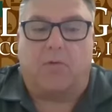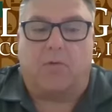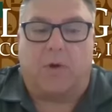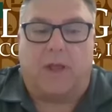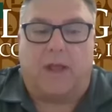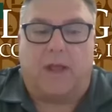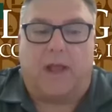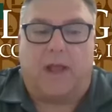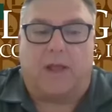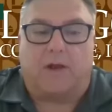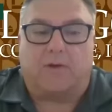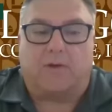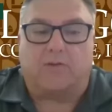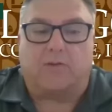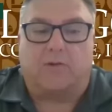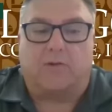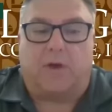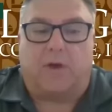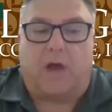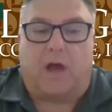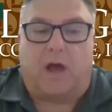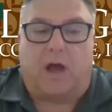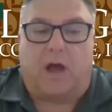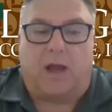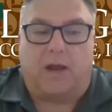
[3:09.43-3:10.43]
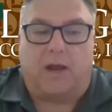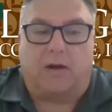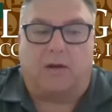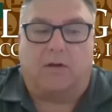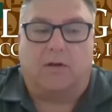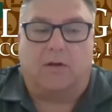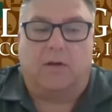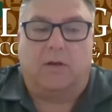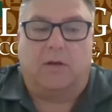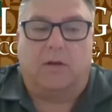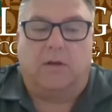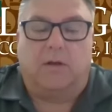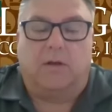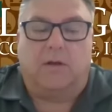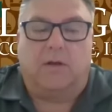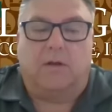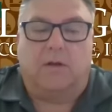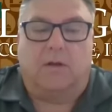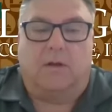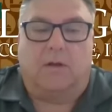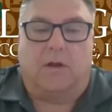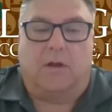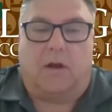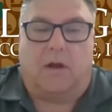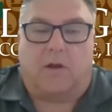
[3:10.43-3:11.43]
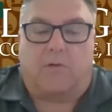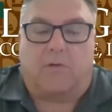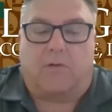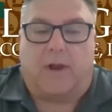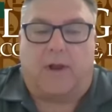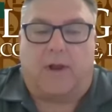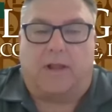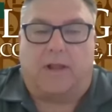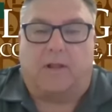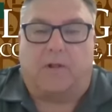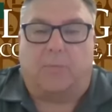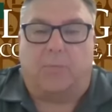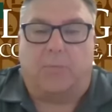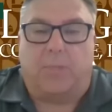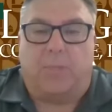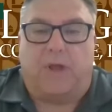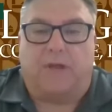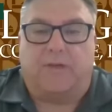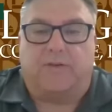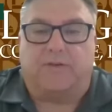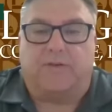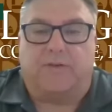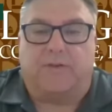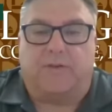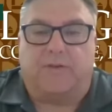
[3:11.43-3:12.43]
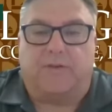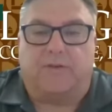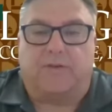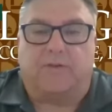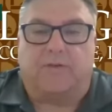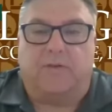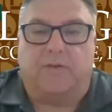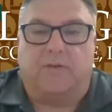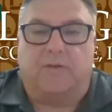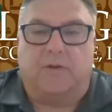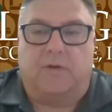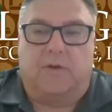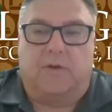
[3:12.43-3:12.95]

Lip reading: we actually hire on a regular basis